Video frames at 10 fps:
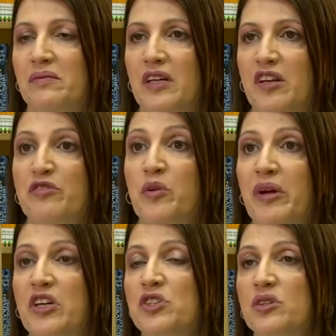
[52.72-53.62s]

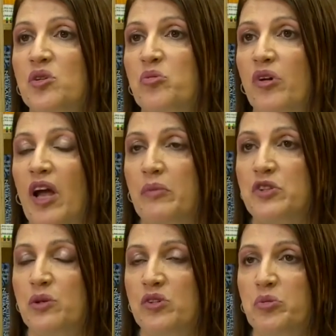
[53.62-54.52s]
information than
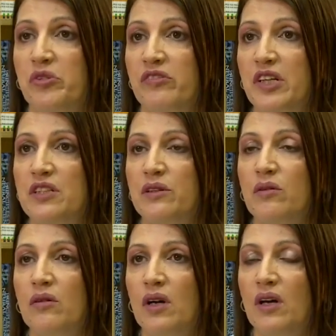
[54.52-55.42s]
perhaps she was privy
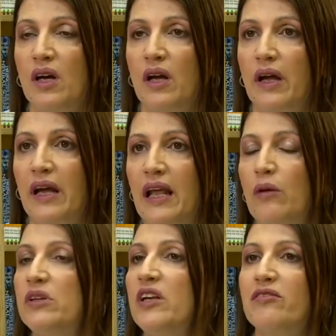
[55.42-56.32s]
to. And I
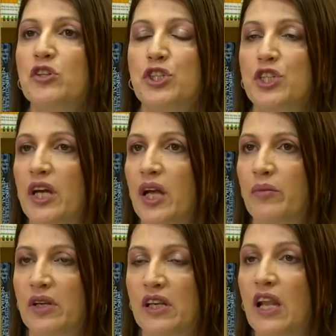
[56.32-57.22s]
would never
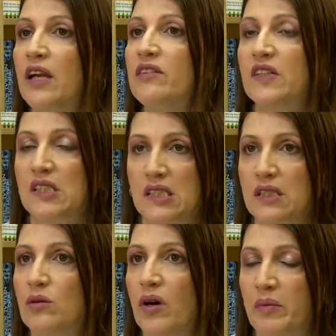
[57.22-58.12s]
shame, and none of us
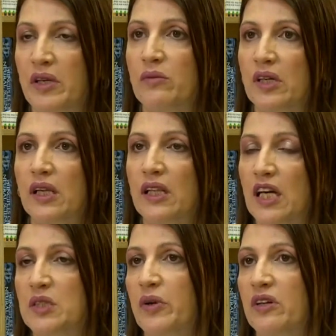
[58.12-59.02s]
do. I mean, really,
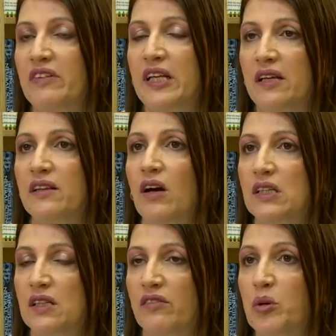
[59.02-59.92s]
that's part of the
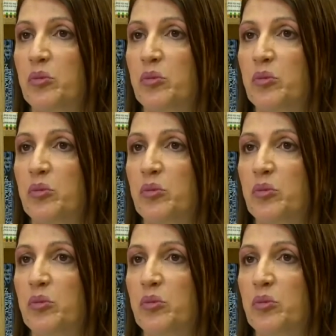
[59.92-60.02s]
ethos of the